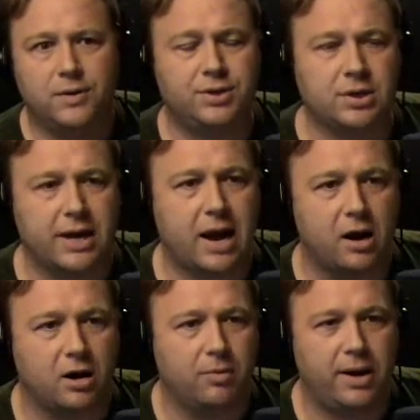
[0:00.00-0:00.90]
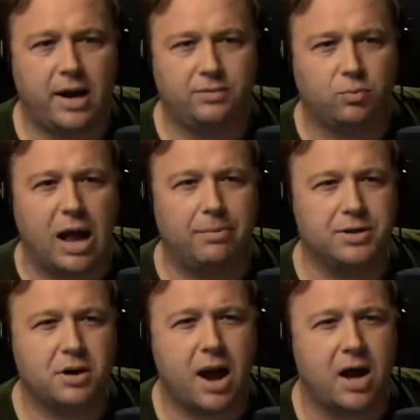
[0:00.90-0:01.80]
This is like a heroin head robbing
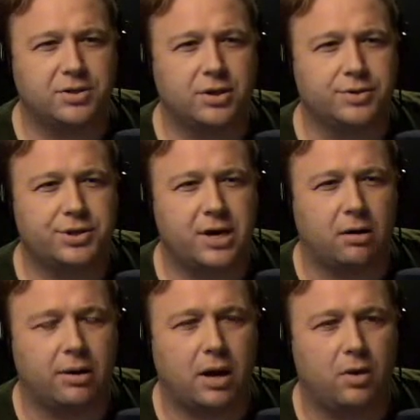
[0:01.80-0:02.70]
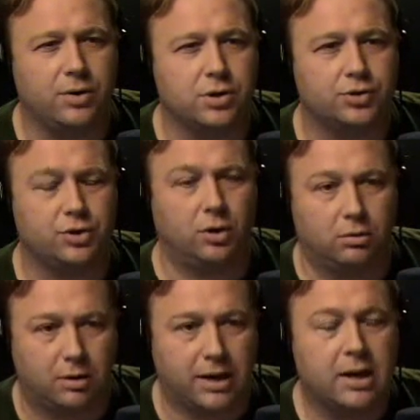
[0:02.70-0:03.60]
your house, your stereo, and your
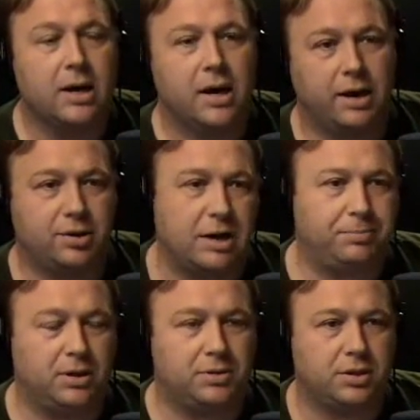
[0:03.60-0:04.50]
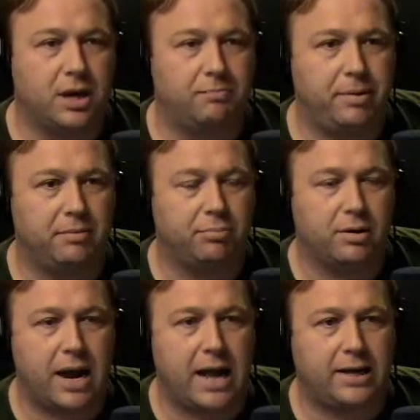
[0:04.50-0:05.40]
jewelry, except it's Ben
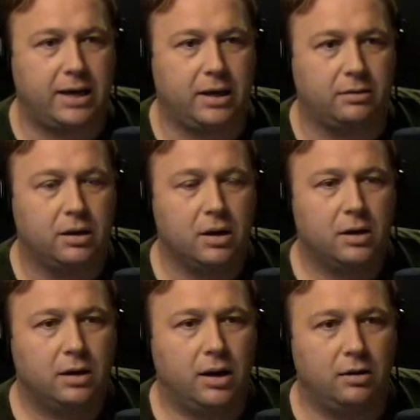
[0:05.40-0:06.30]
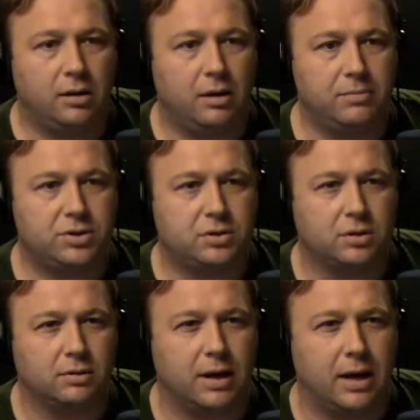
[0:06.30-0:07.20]
Bernanke and
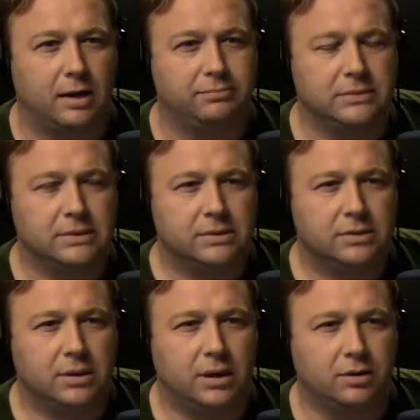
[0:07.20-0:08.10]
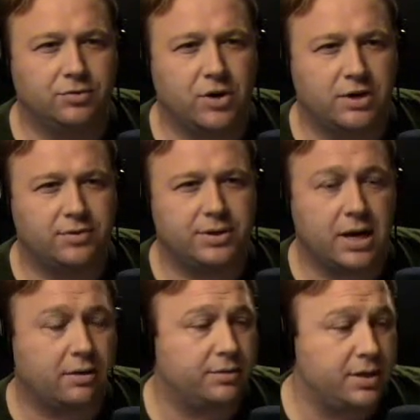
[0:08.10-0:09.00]
Mr. Treasury
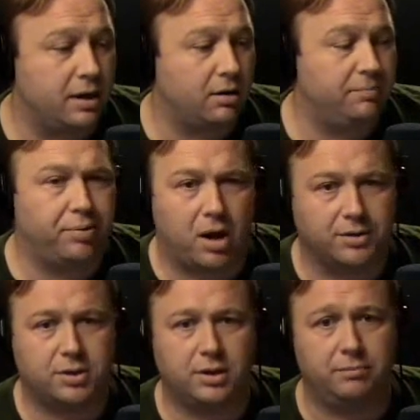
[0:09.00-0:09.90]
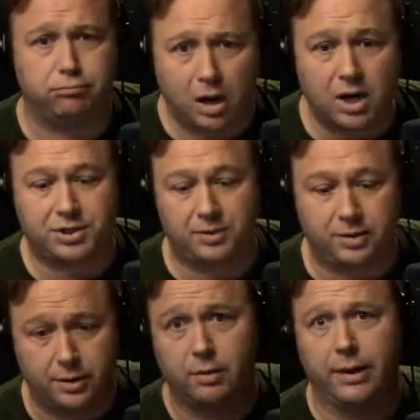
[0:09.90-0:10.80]
Secretary Paulson and Bush that
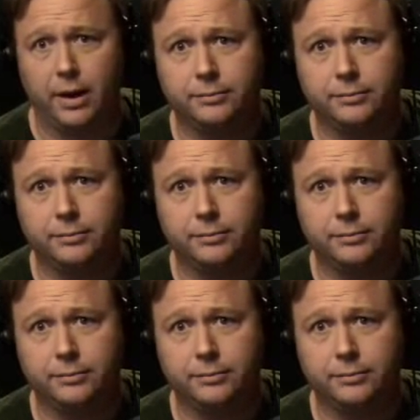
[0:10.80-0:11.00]
are doing it.